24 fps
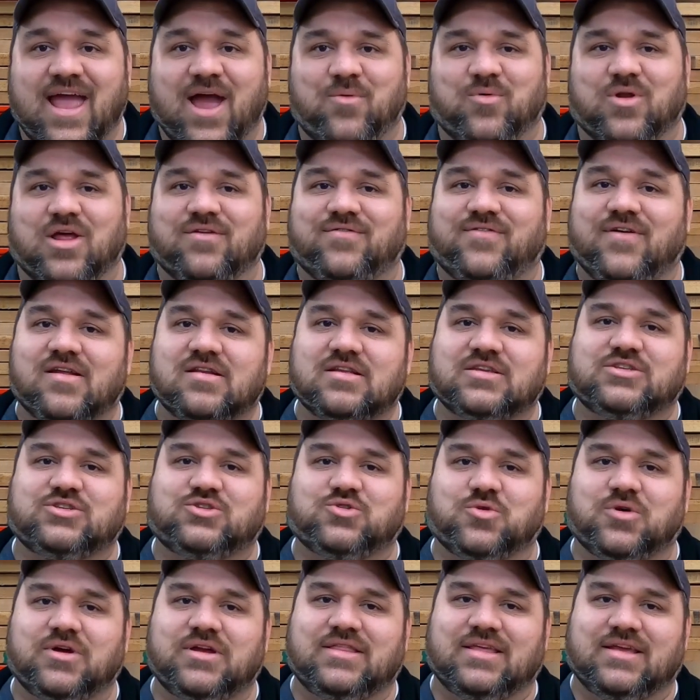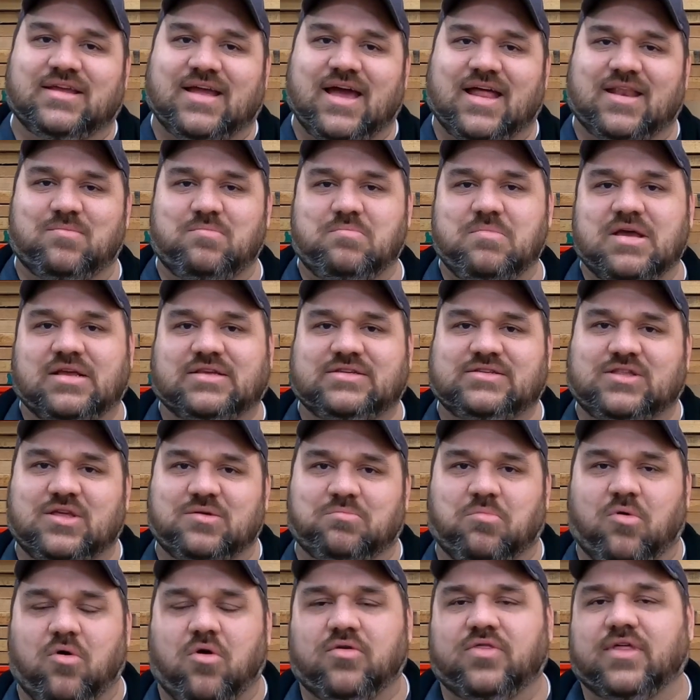And when I found a story that kind of mixed
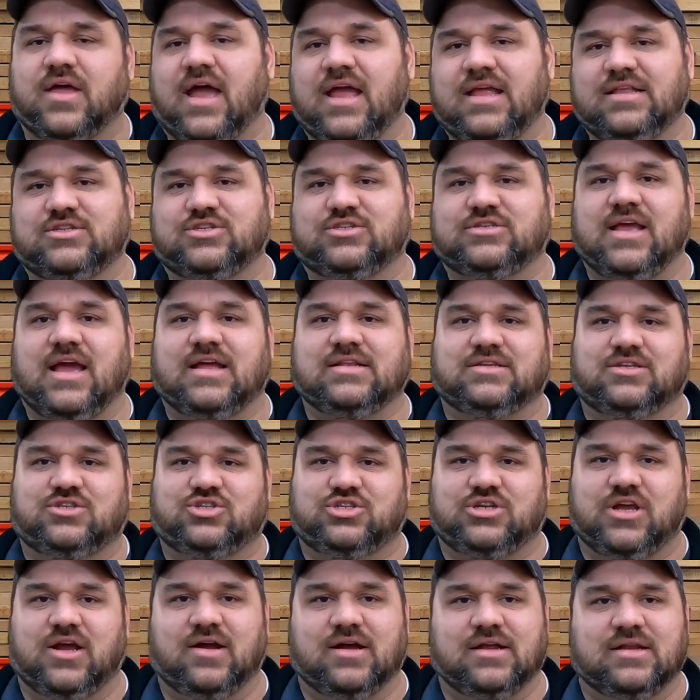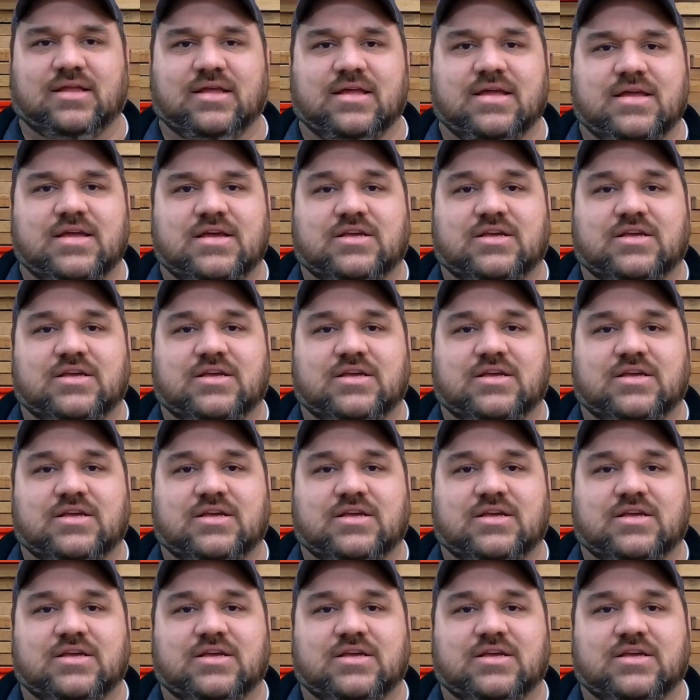the both, I just had to share it.